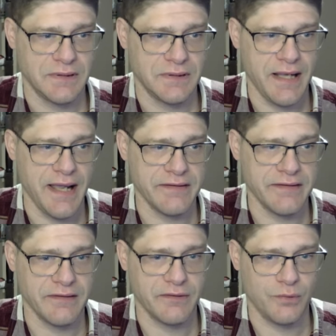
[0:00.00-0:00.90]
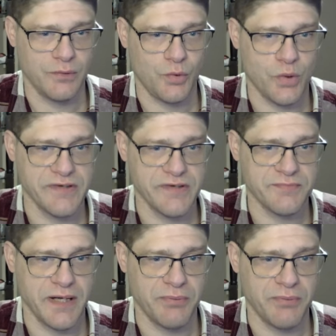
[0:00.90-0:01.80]
and like course,
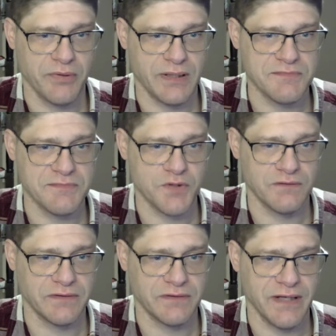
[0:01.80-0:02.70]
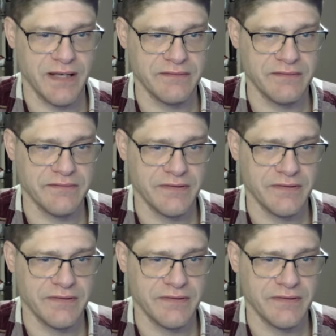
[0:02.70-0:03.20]
my opponent comes over and